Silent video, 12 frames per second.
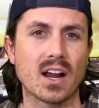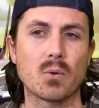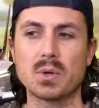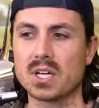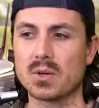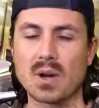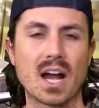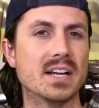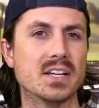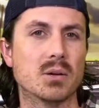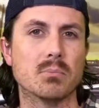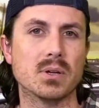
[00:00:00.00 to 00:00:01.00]
We got a ride
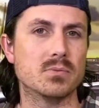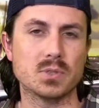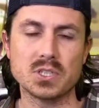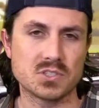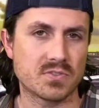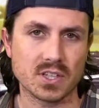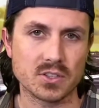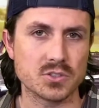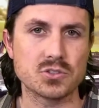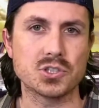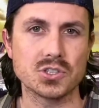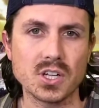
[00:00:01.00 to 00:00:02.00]
here, but we just figured you
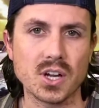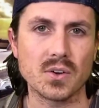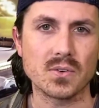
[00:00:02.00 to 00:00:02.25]
should know.